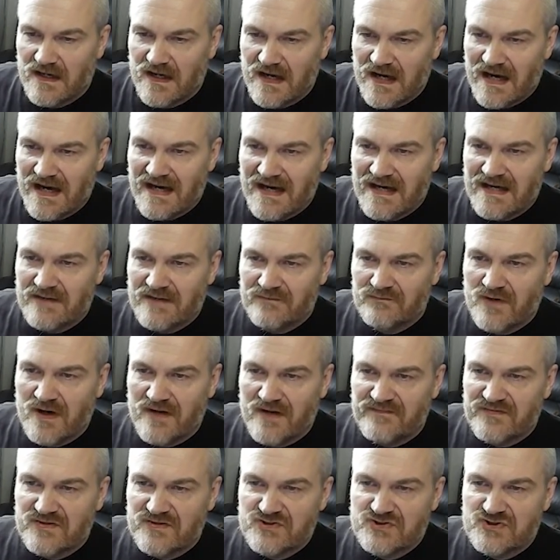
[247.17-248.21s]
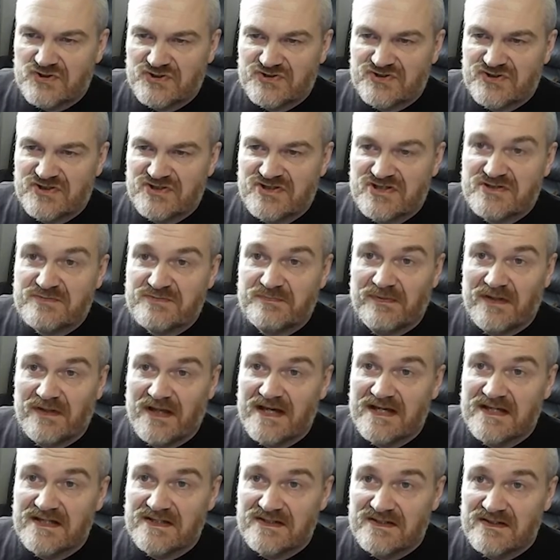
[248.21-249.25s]
Rather than just a
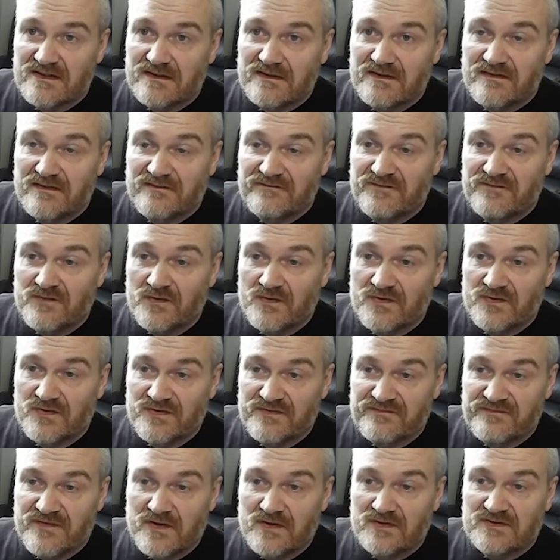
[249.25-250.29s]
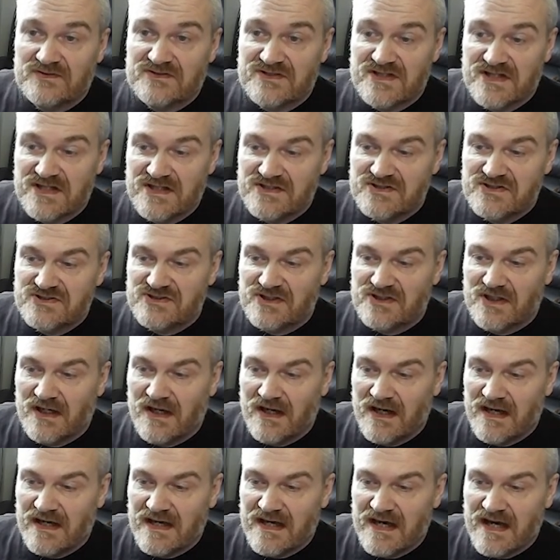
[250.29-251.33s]
display for the voltage,
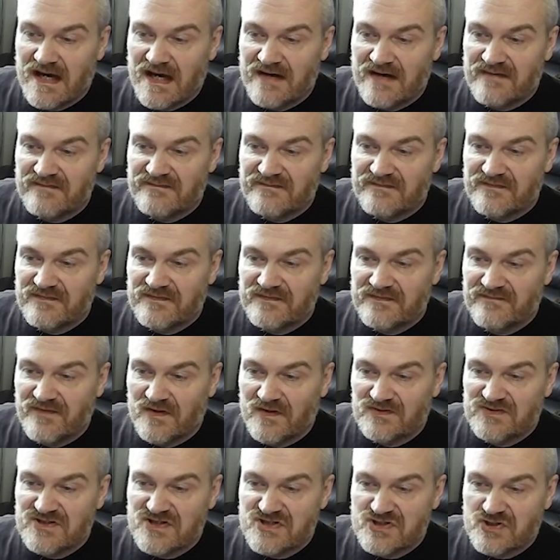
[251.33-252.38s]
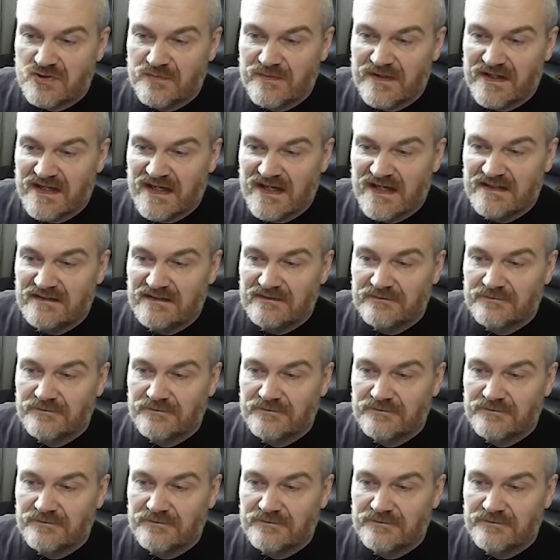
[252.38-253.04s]
I have the voltage coming in.